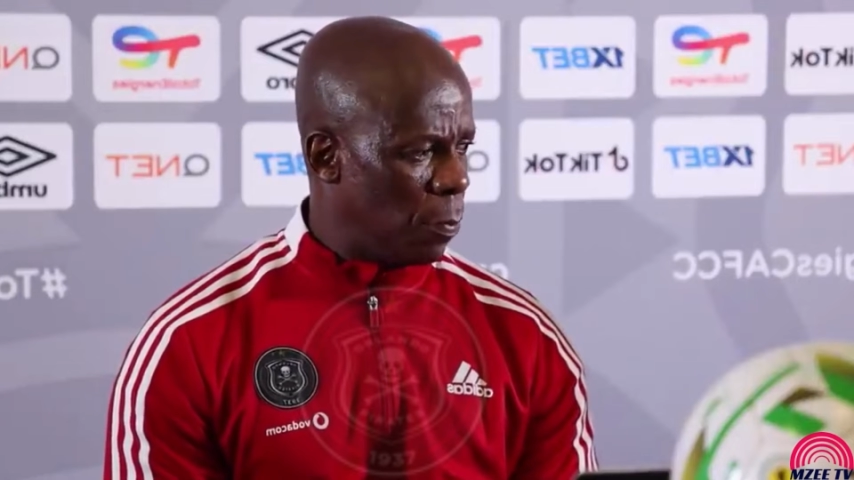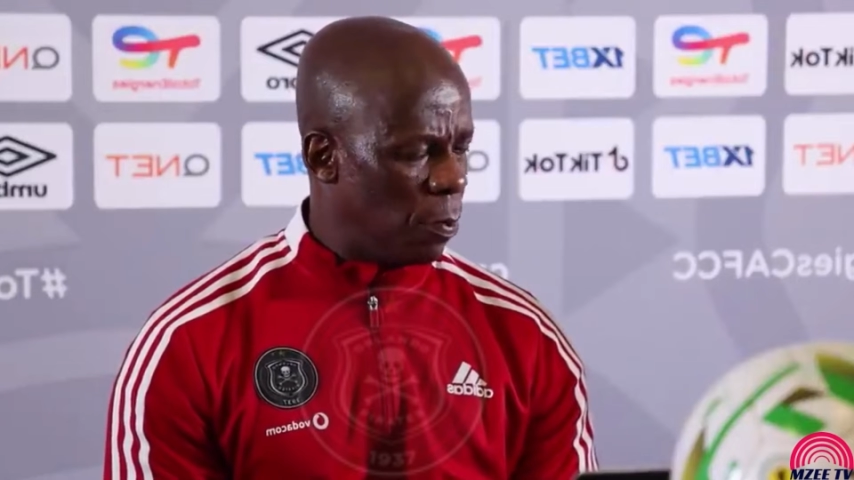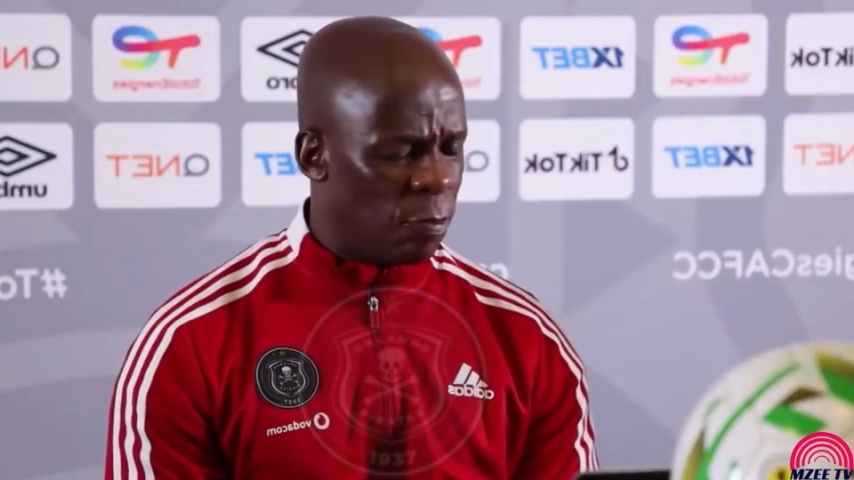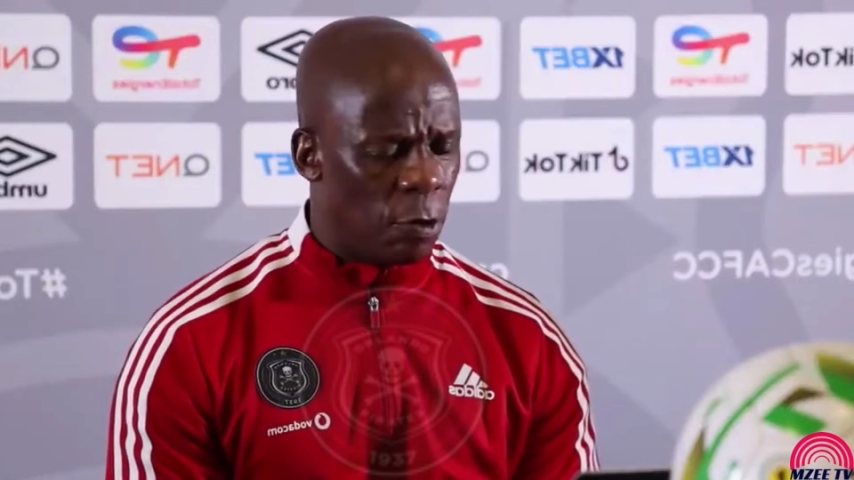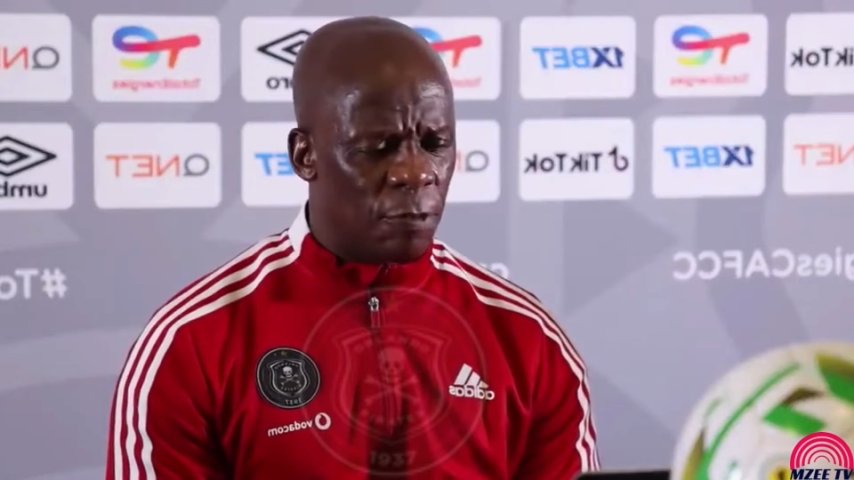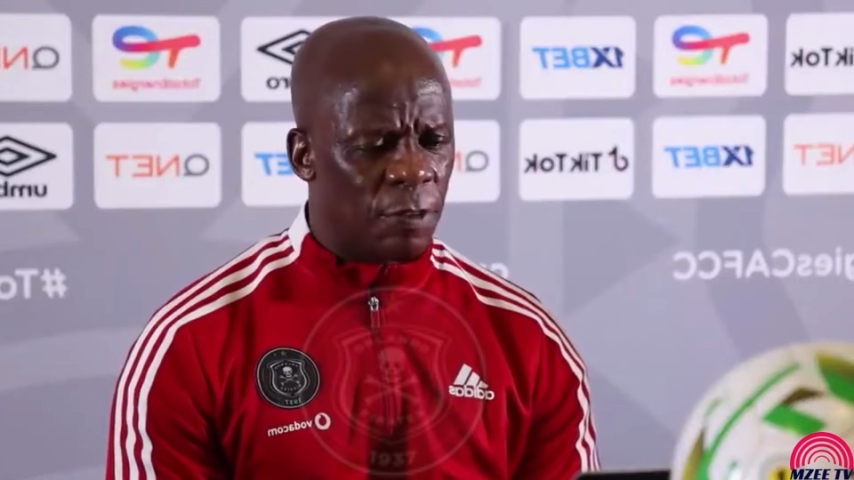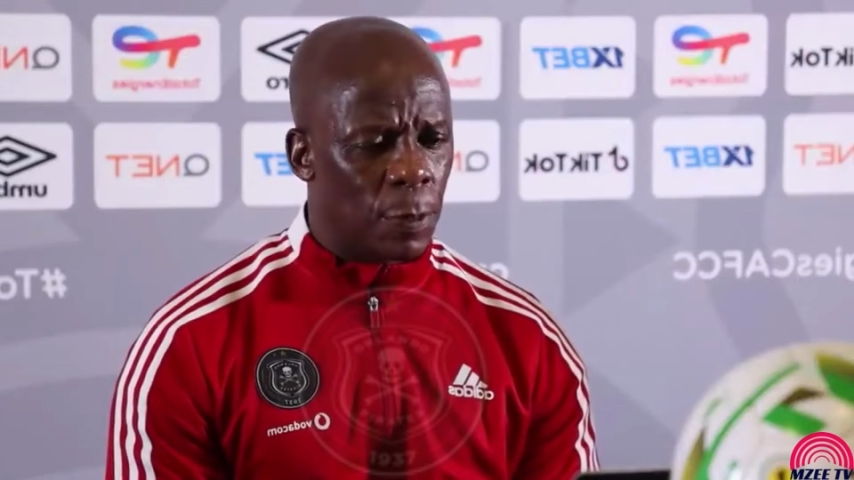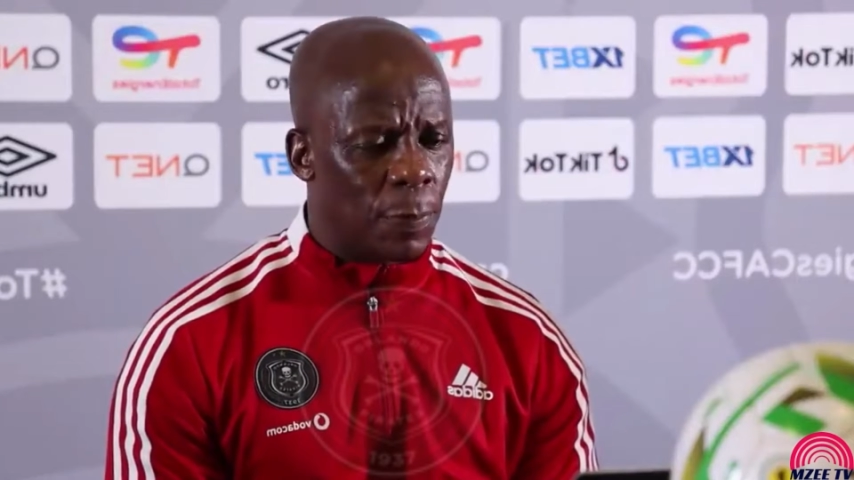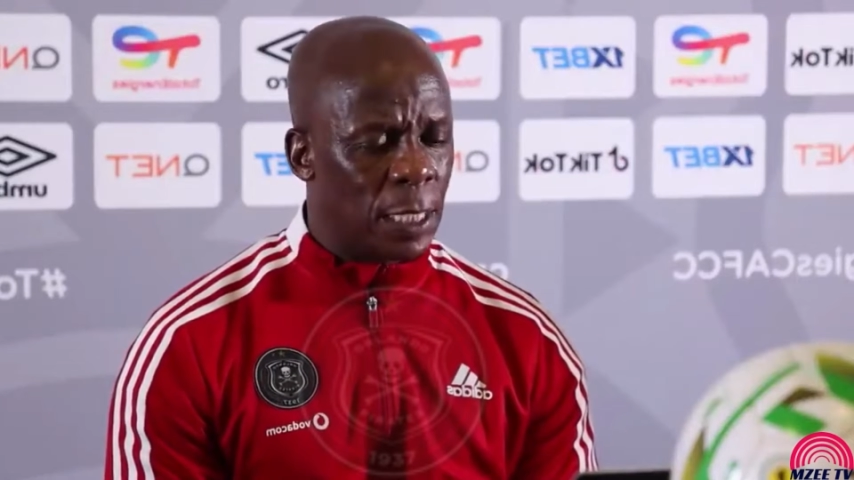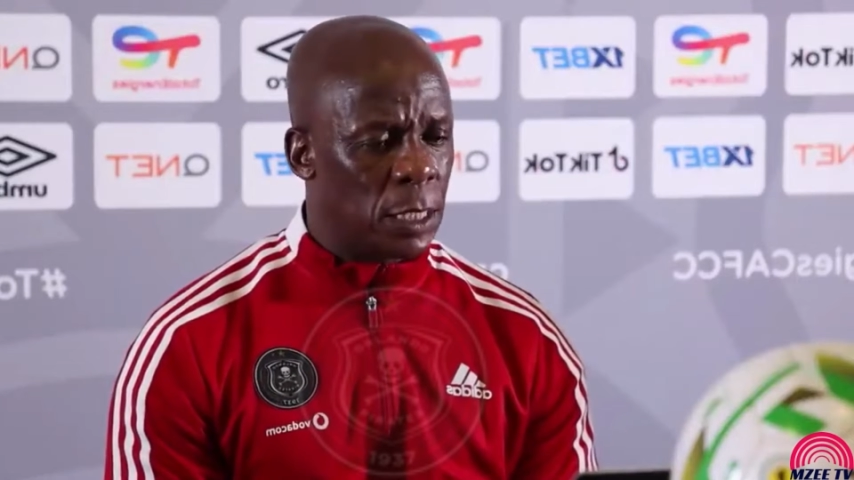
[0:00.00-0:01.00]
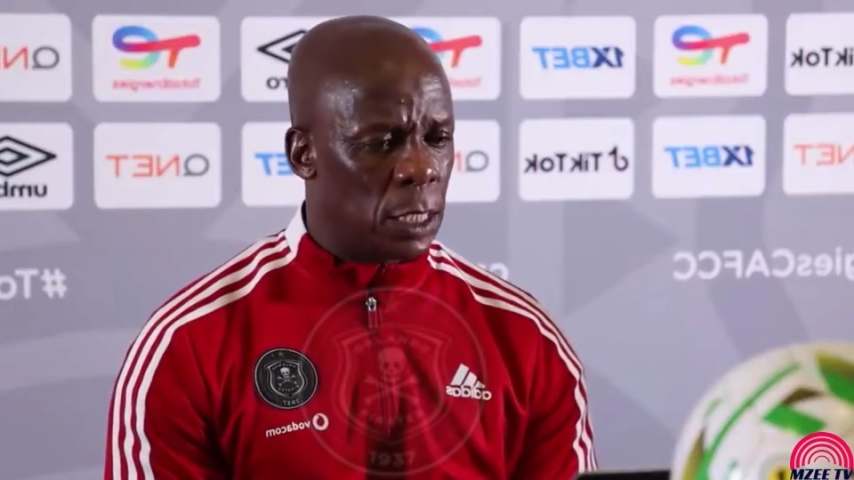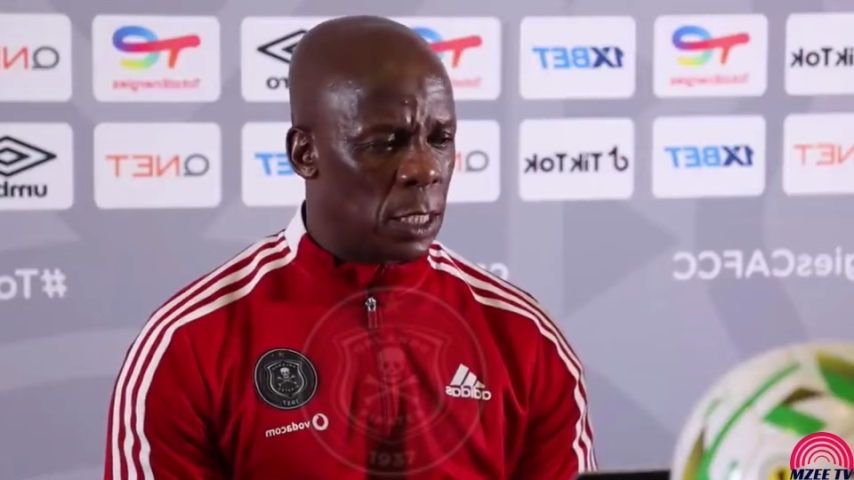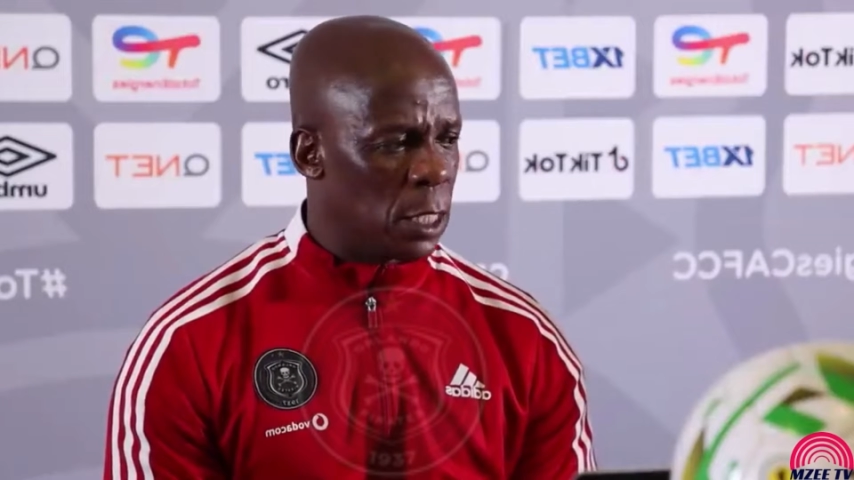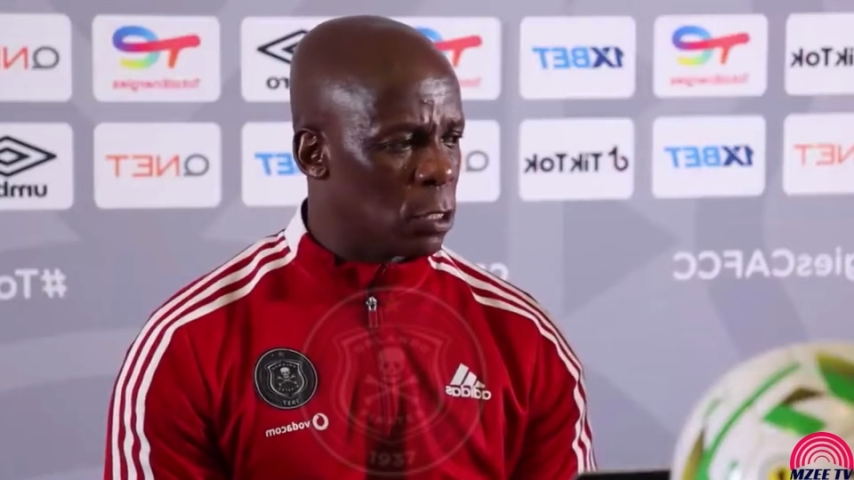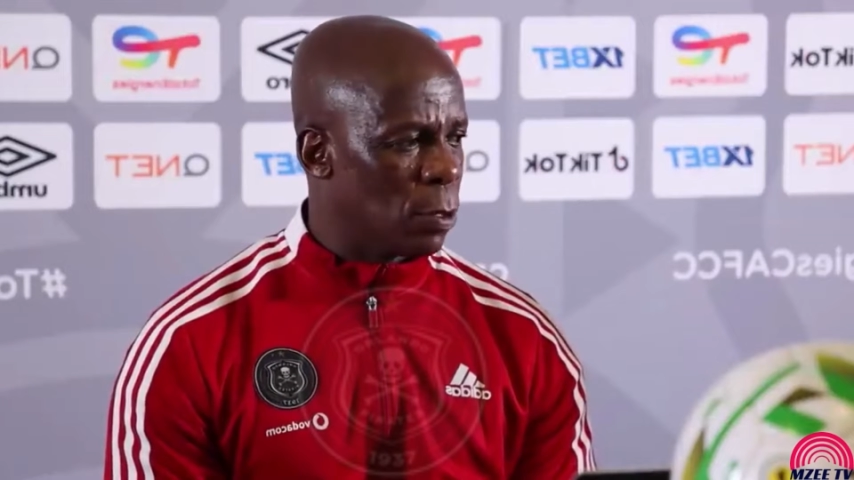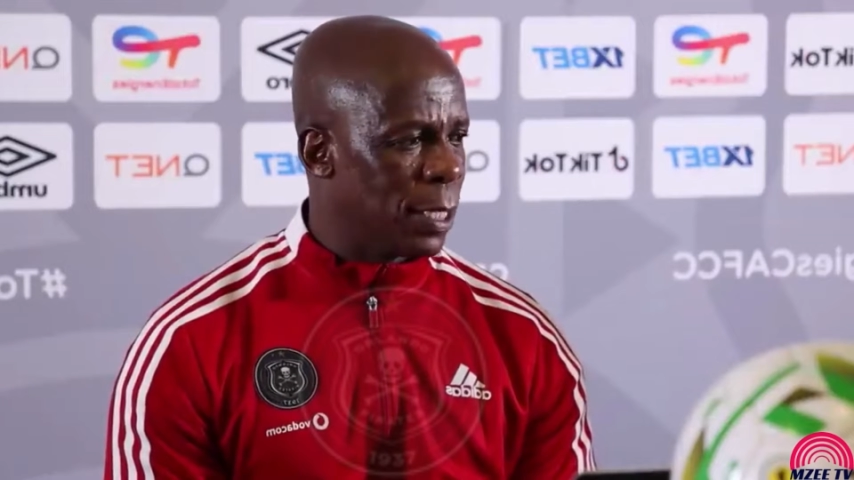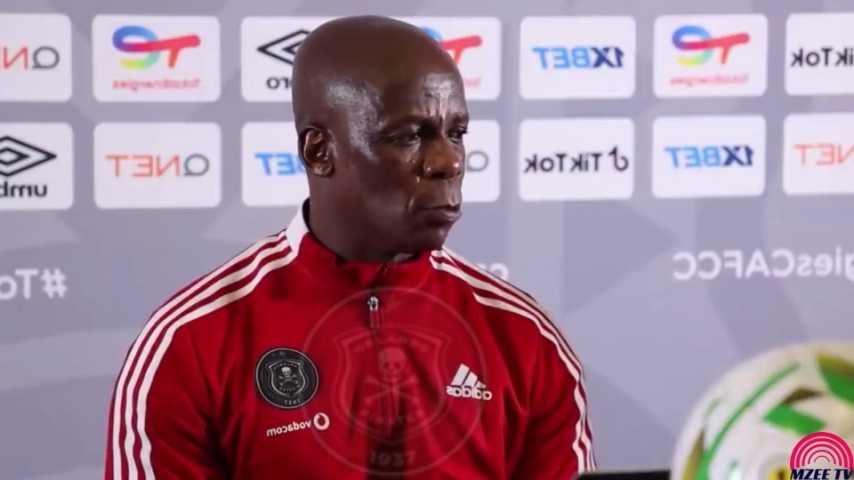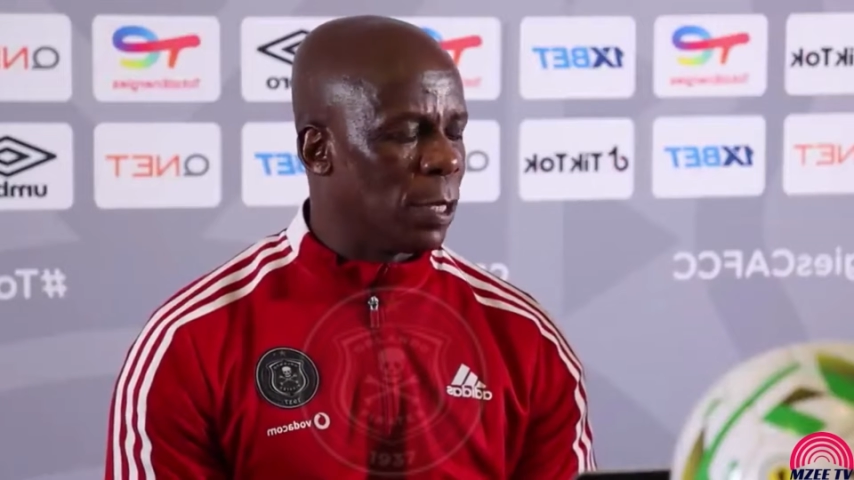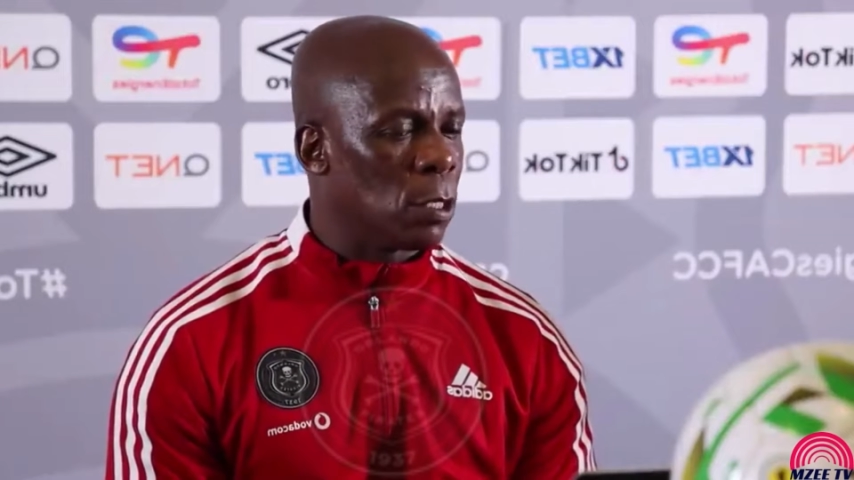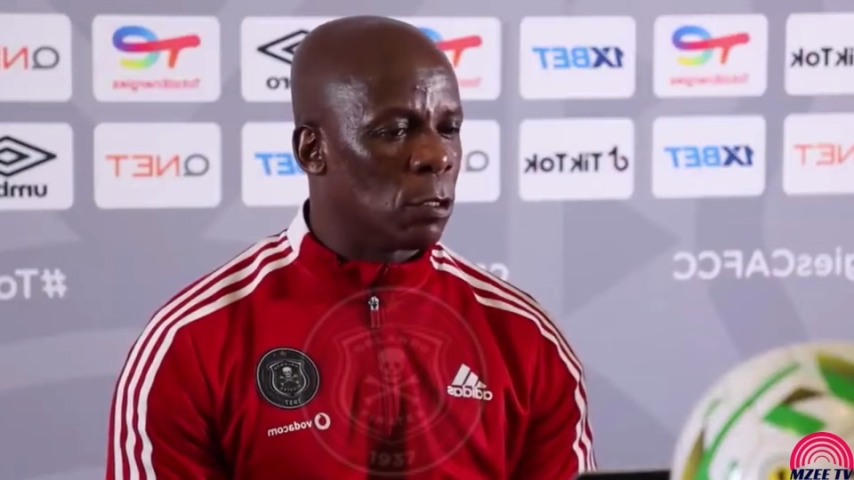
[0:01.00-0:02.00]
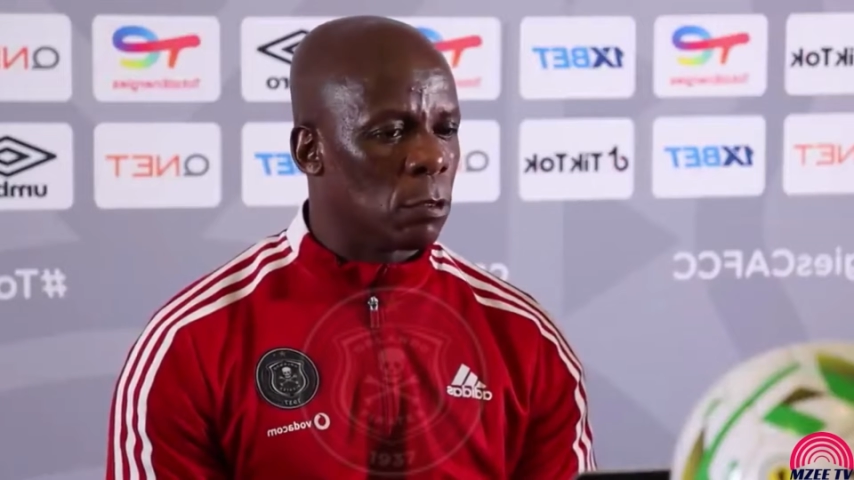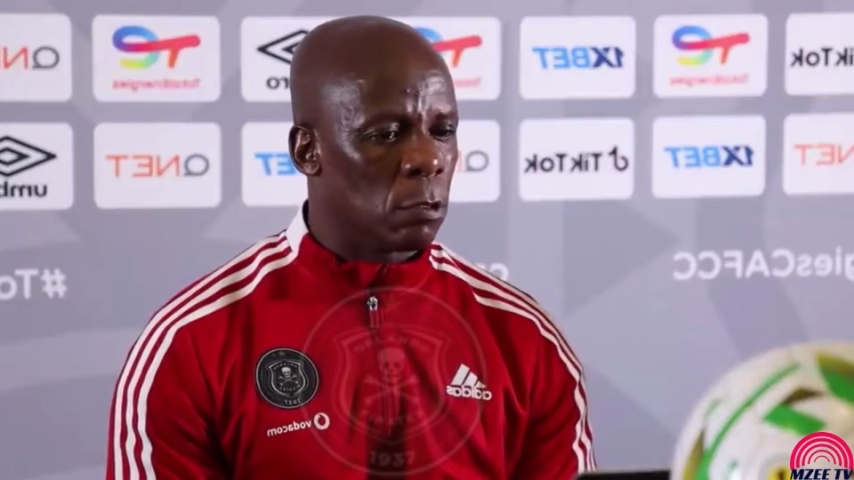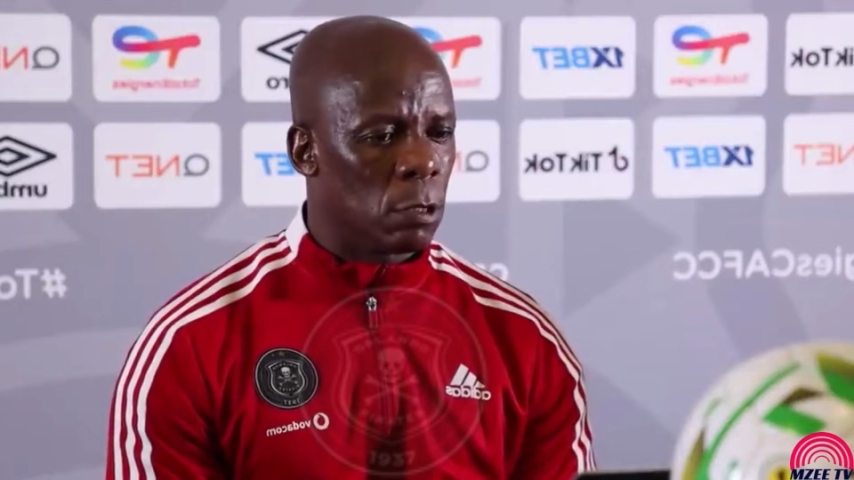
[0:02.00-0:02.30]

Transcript: before we even played, is when